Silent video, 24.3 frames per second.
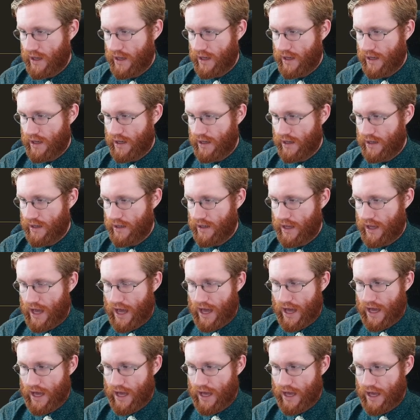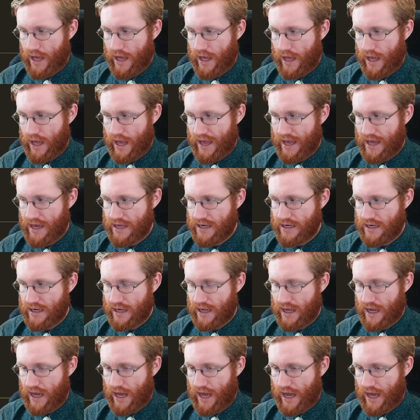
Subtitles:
And